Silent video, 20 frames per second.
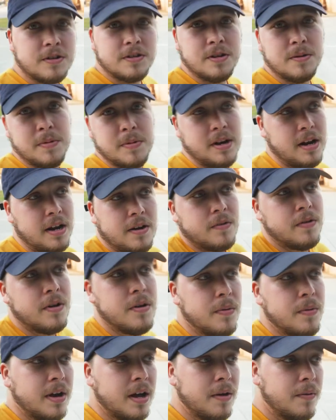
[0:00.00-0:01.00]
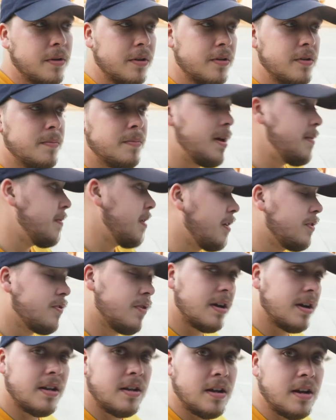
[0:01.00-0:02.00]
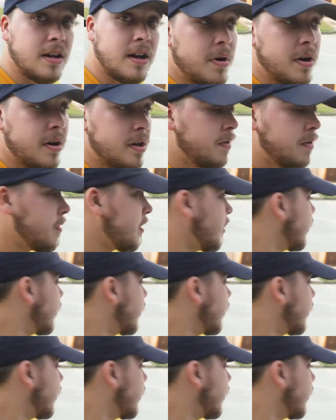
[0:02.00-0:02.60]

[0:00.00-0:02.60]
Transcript: or something. I don't know what I want to do. Maybe I'll try a line. But uh, we're